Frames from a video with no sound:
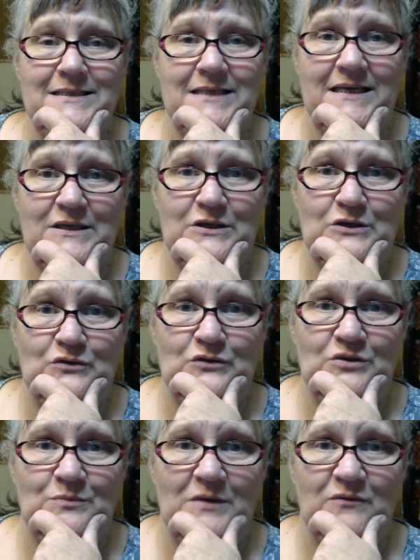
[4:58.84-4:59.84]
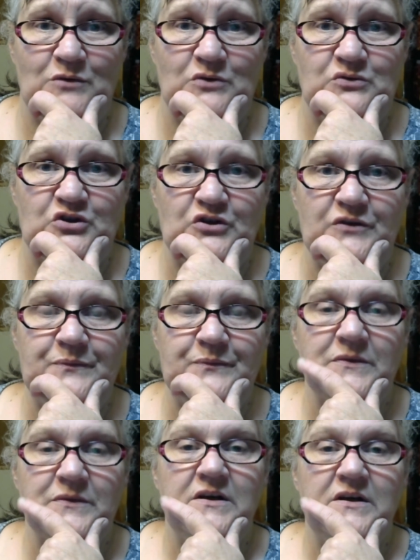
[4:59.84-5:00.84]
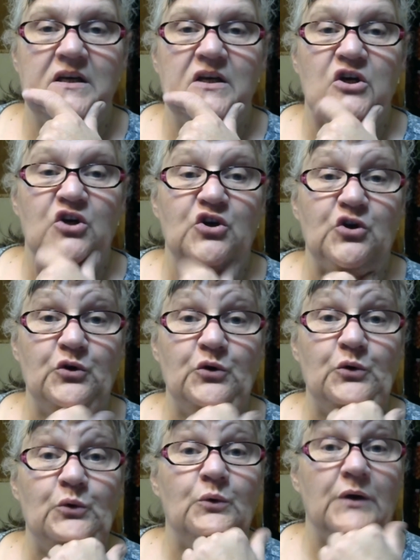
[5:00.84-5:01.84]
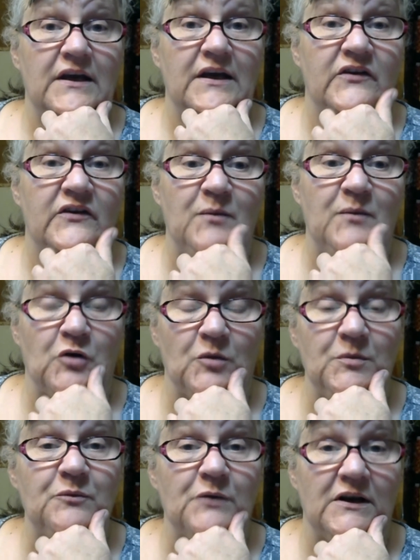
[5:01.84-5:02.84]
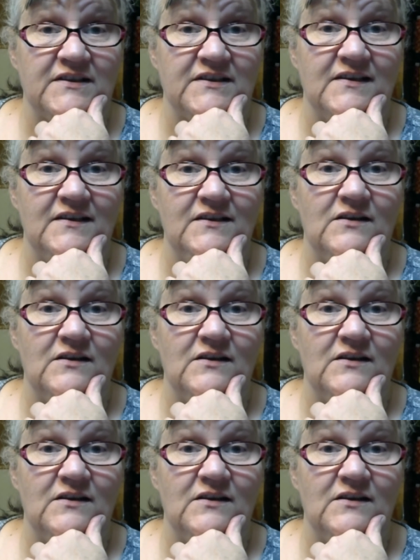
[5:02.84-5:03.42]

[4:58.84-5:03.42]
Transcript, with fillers: thank you to my rooster who is a permanent resident,